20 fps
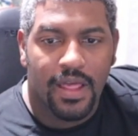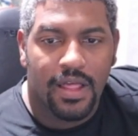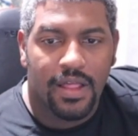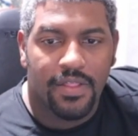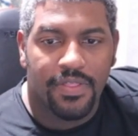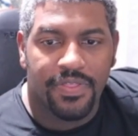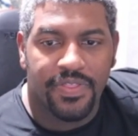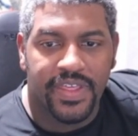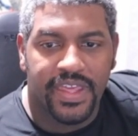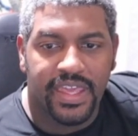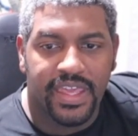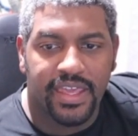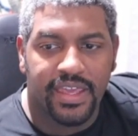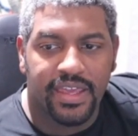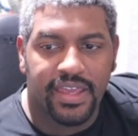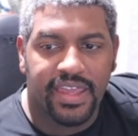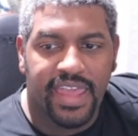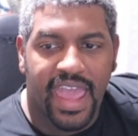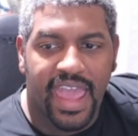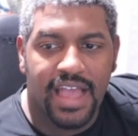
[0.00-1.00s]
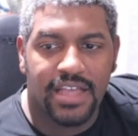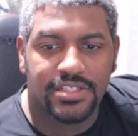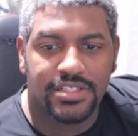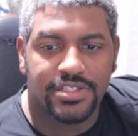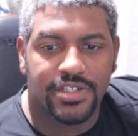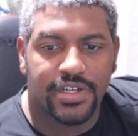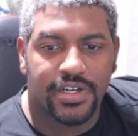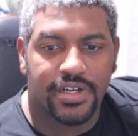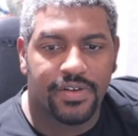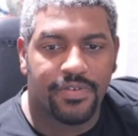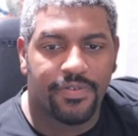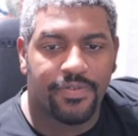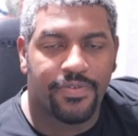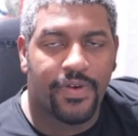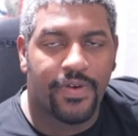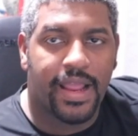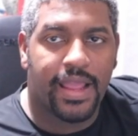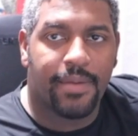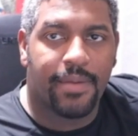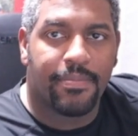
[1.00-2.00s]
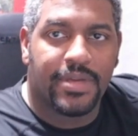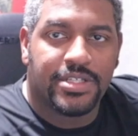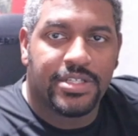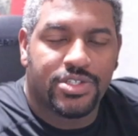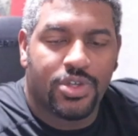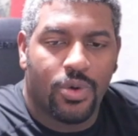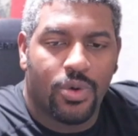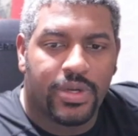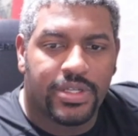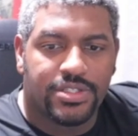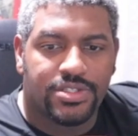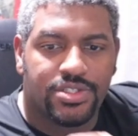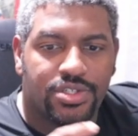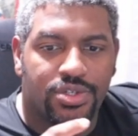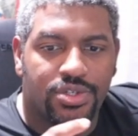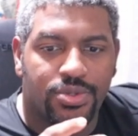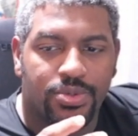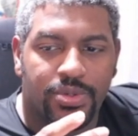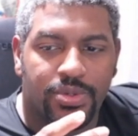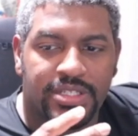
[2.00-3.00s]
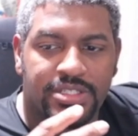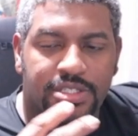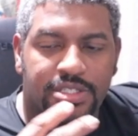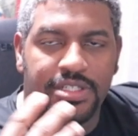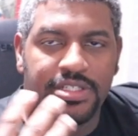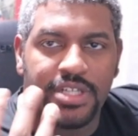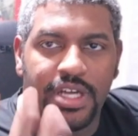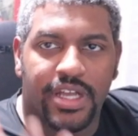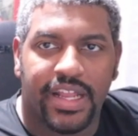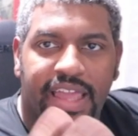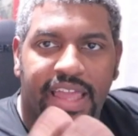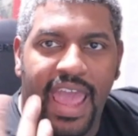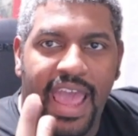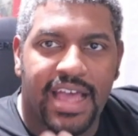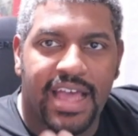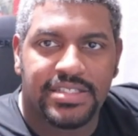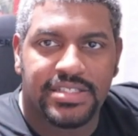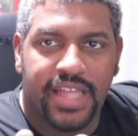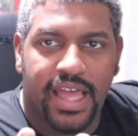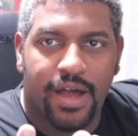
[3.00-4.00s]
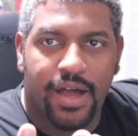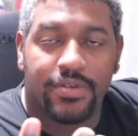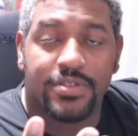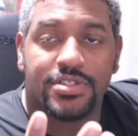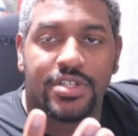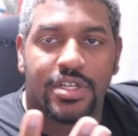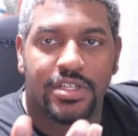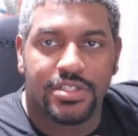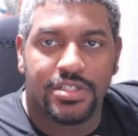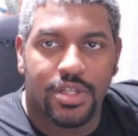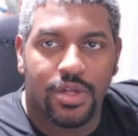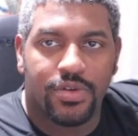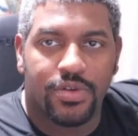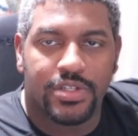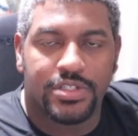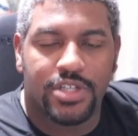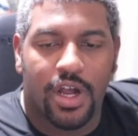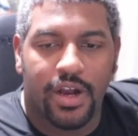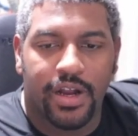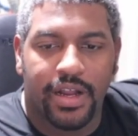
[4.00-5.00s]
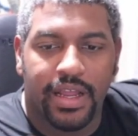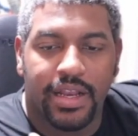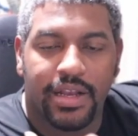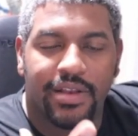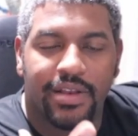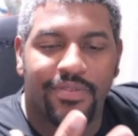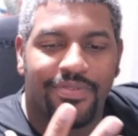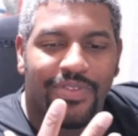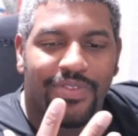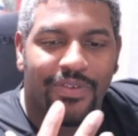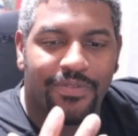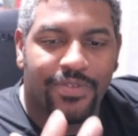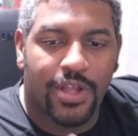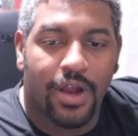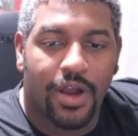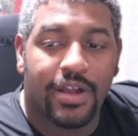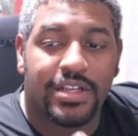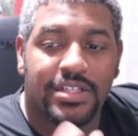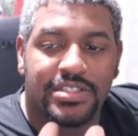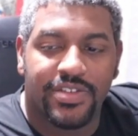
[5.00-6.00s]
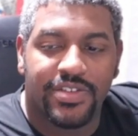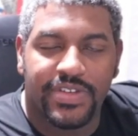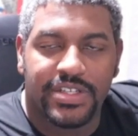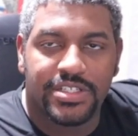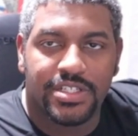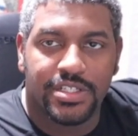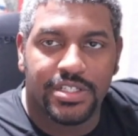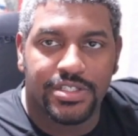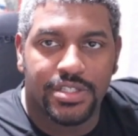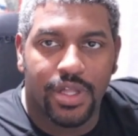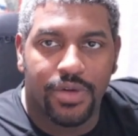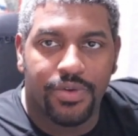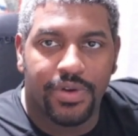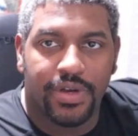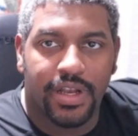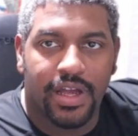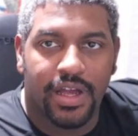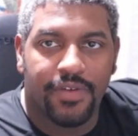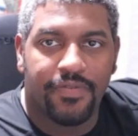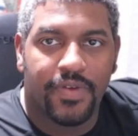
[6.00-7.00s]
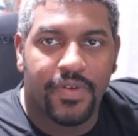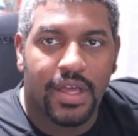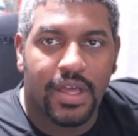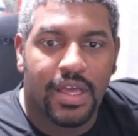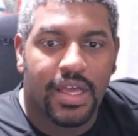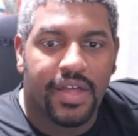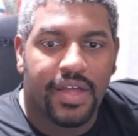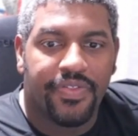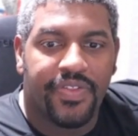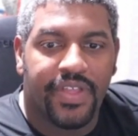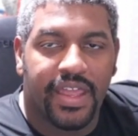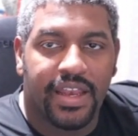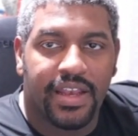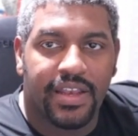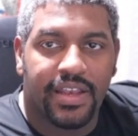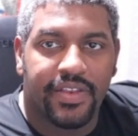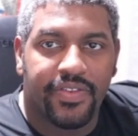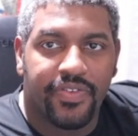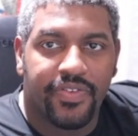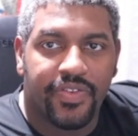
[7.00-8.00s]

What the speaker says: The caster frame is going to cast out. It's going to slow the target, and if the target is eventually slowed enough, then the